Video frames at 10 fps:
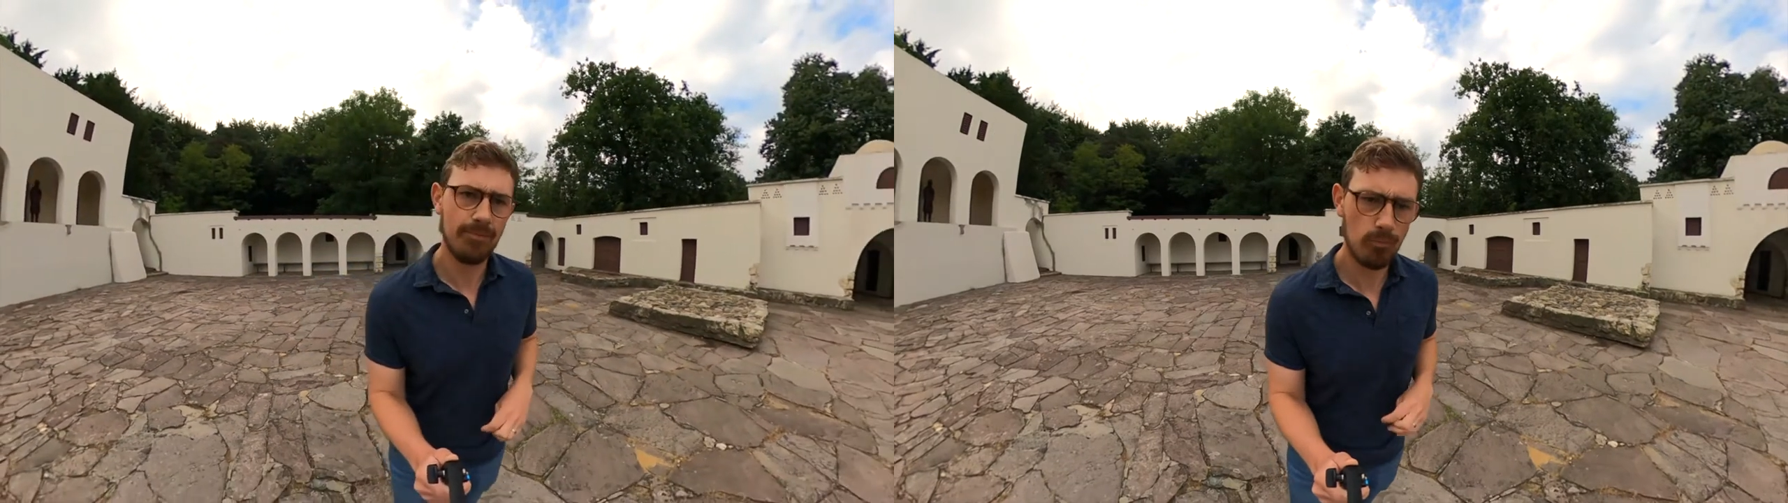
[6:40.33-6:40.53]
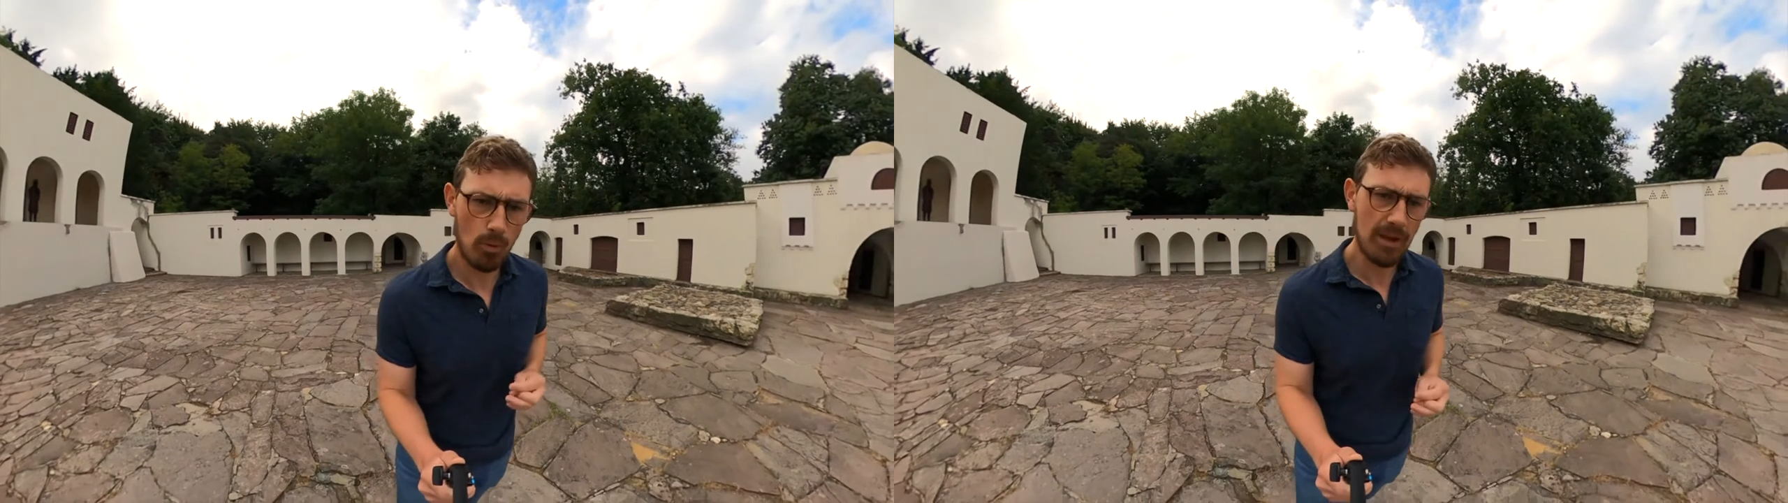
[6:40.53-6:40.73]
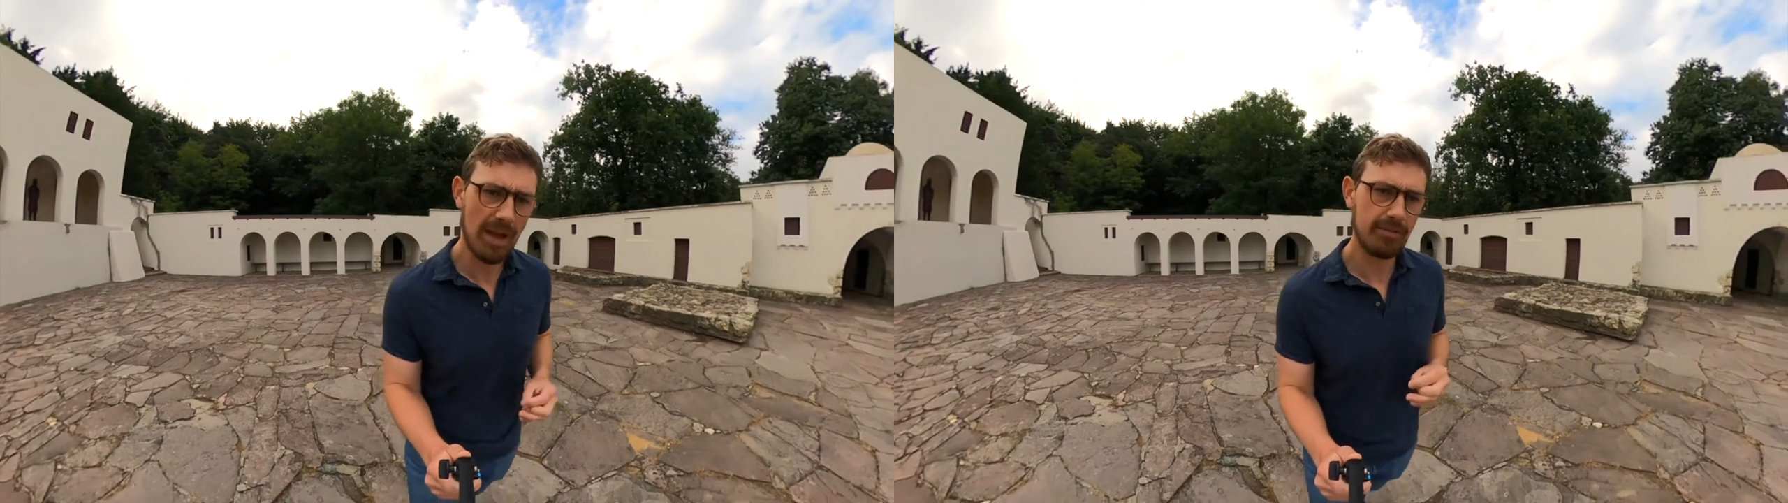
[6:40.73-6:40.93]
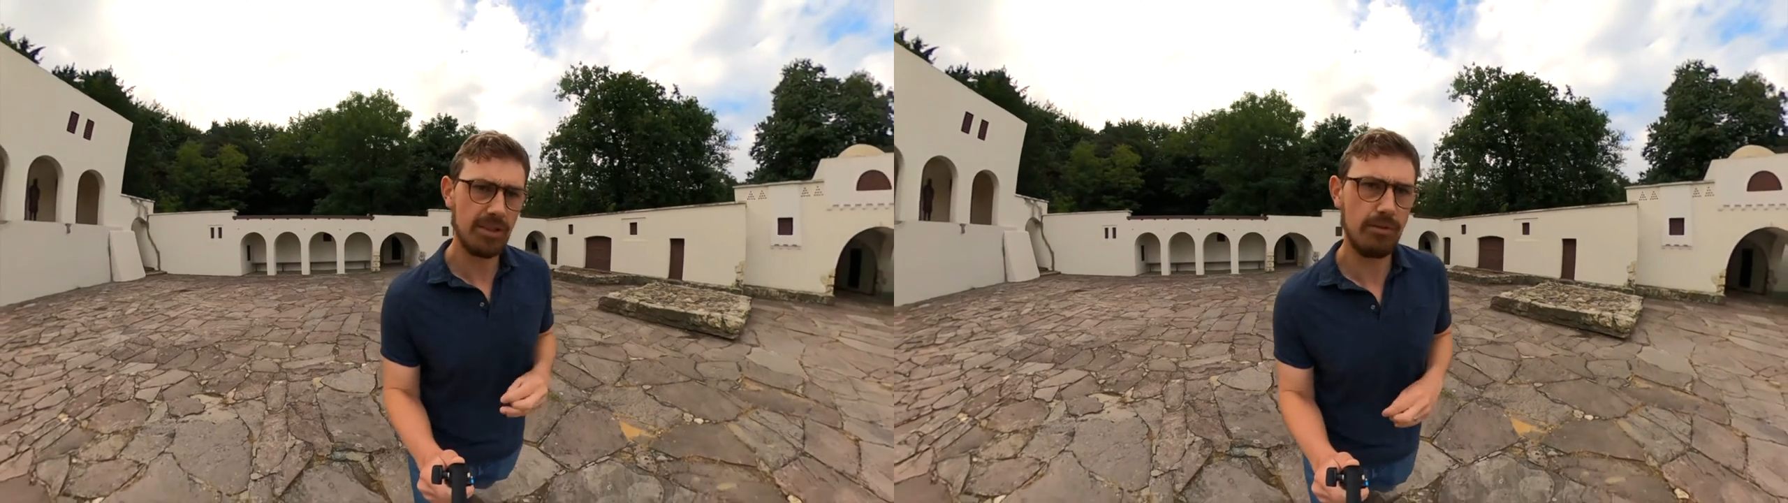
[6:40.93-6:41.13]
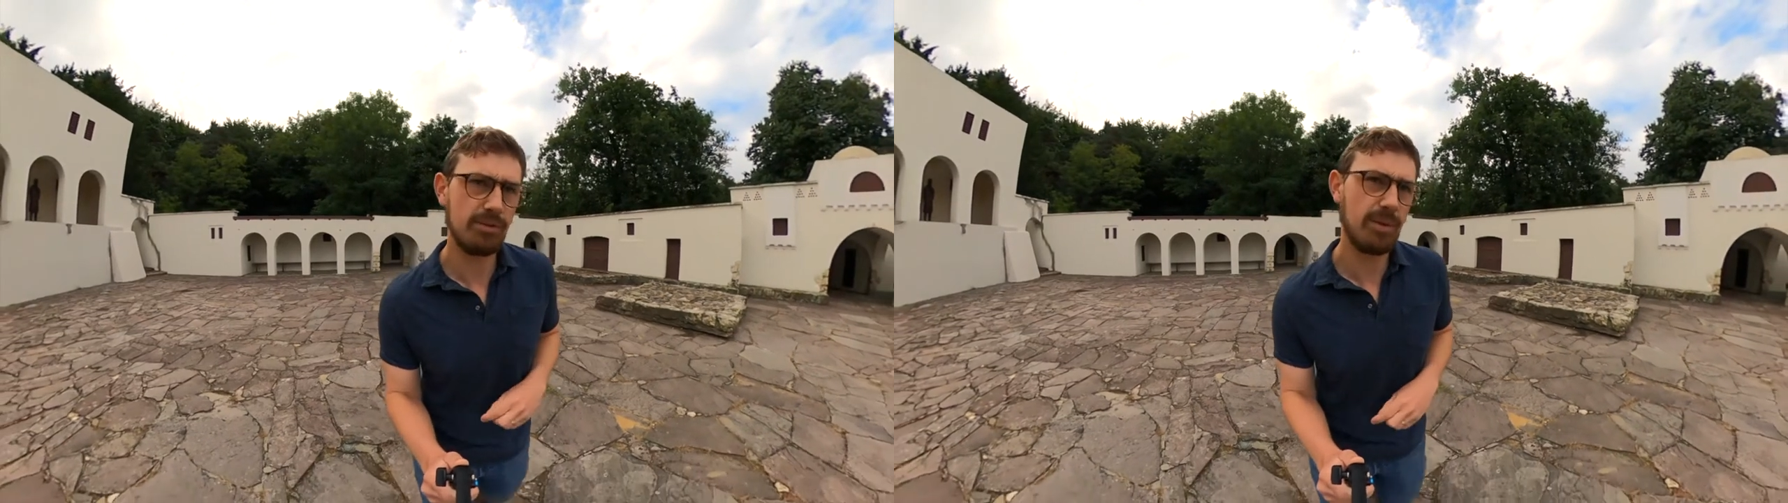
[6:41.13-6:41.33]
What we have to
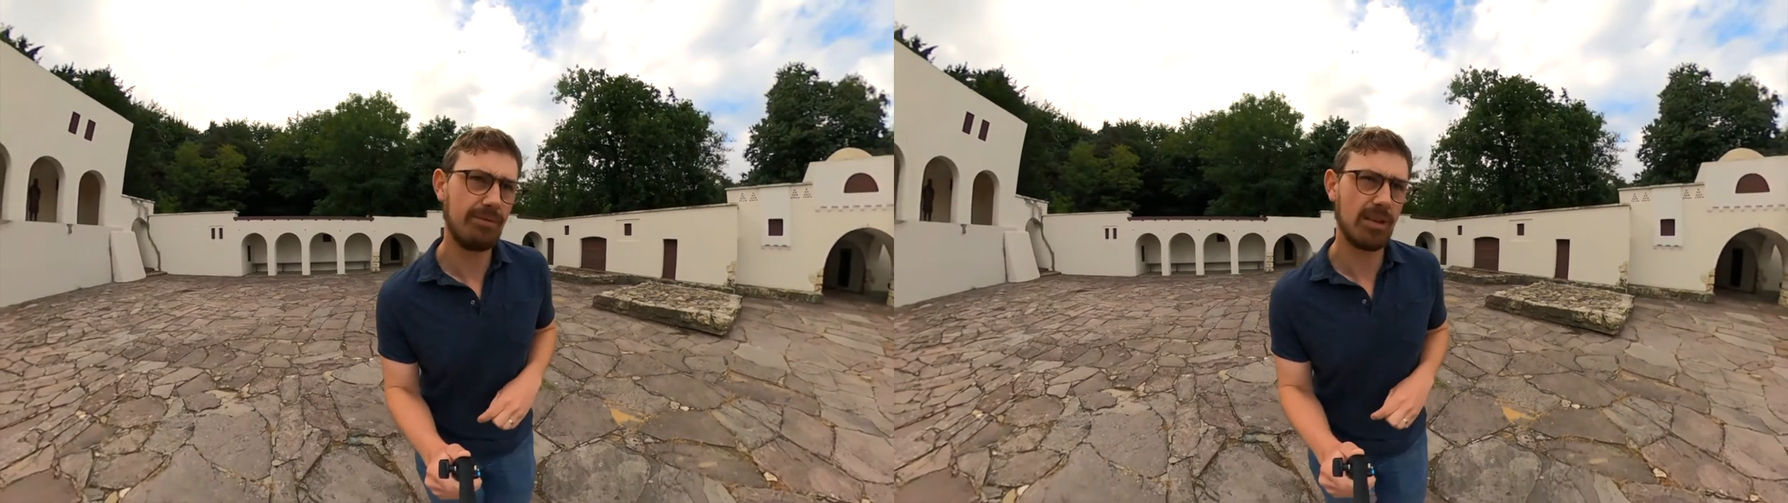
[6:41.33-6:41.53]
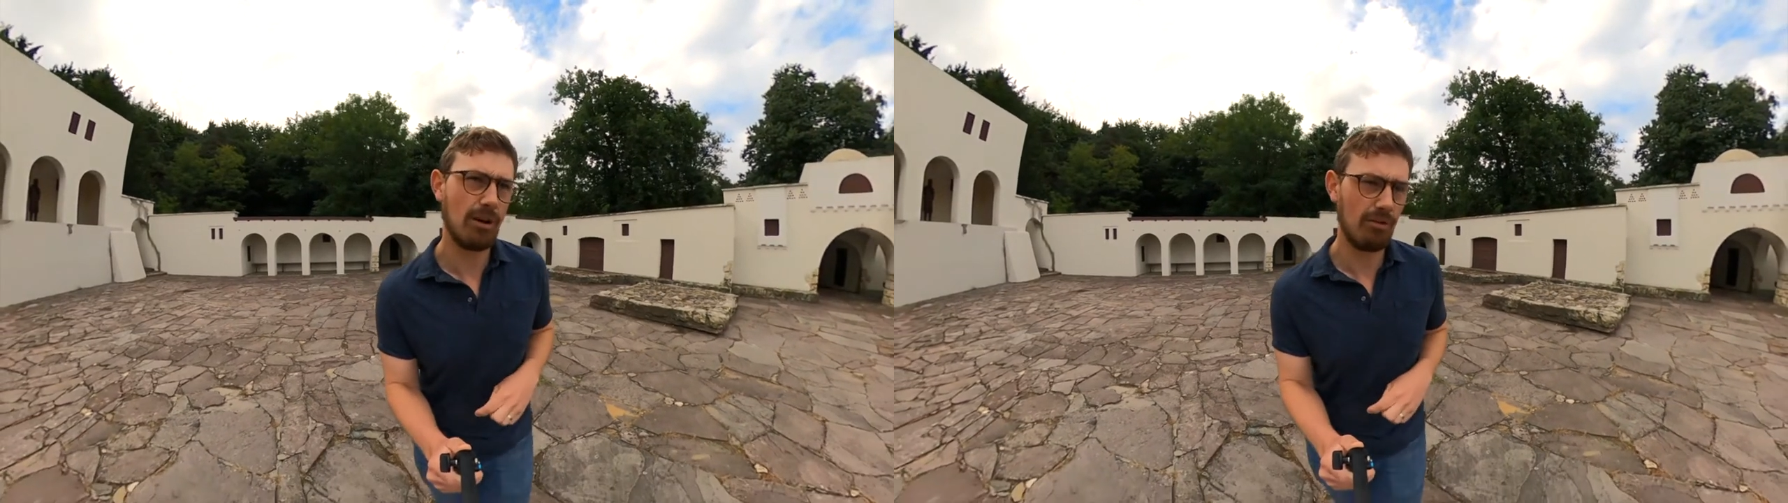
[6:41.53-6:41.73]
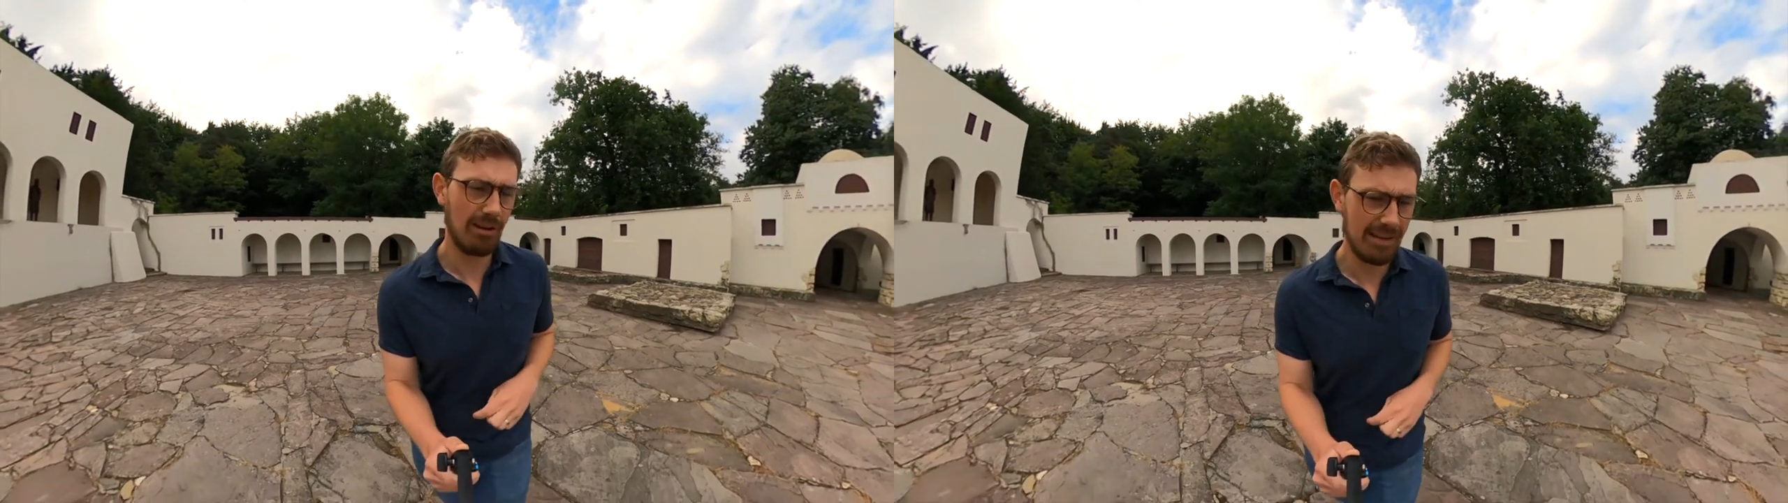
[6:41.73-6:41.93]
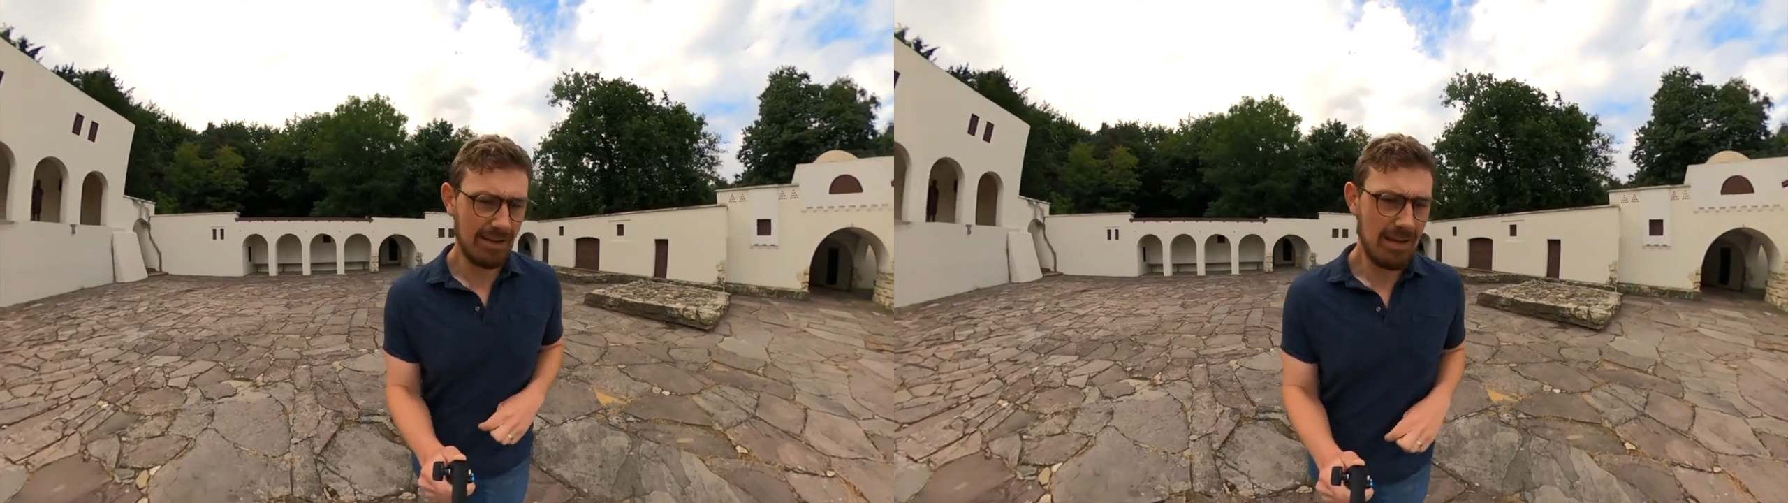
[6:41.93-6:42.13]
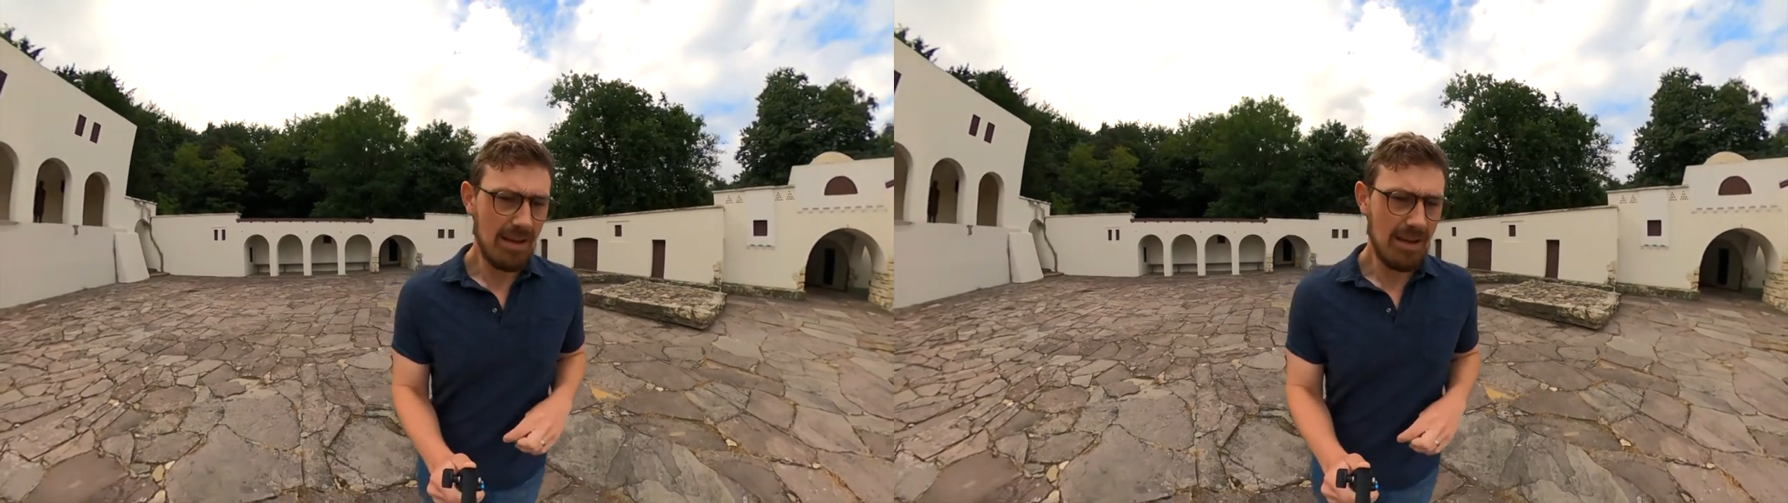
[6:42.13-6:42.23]
do is we have to go, all right,